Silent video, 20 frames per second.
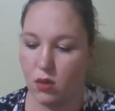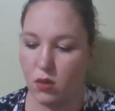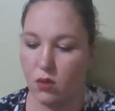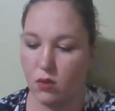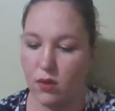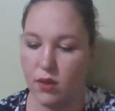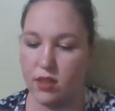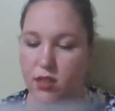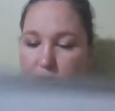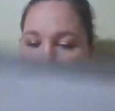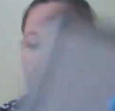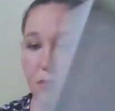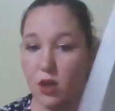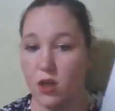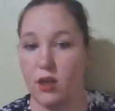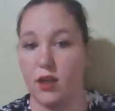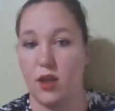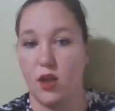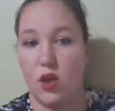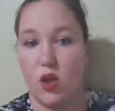question
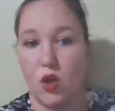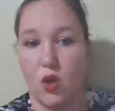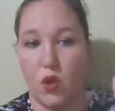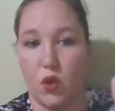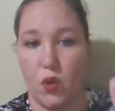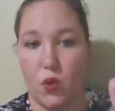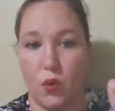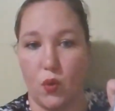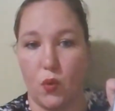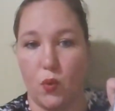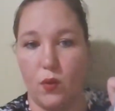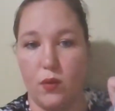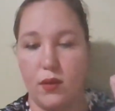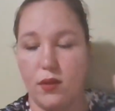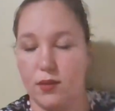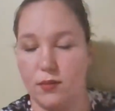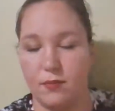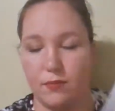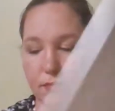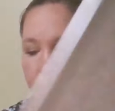mark, who.
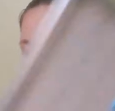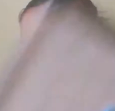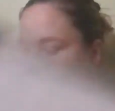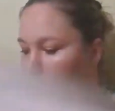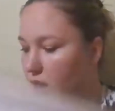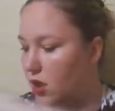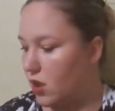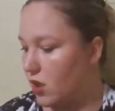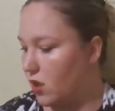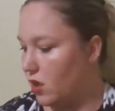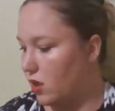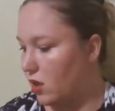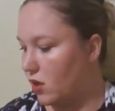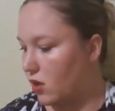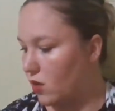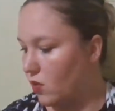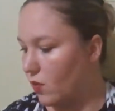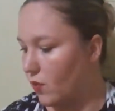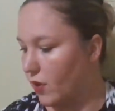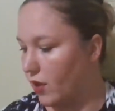
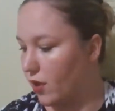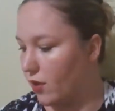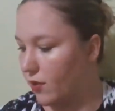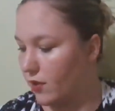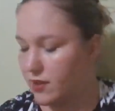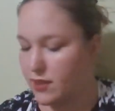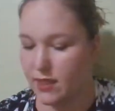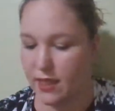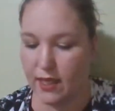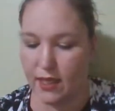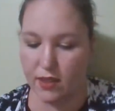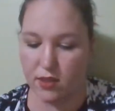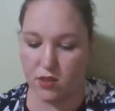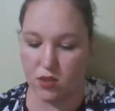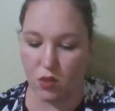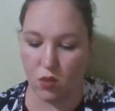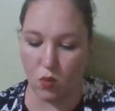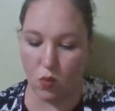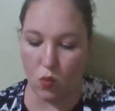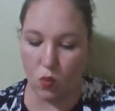We're going to
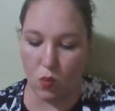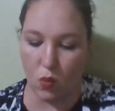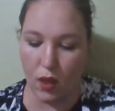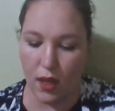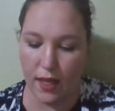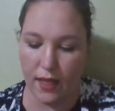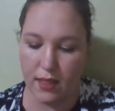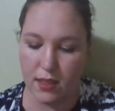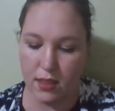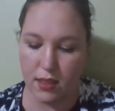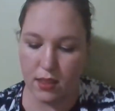answer what.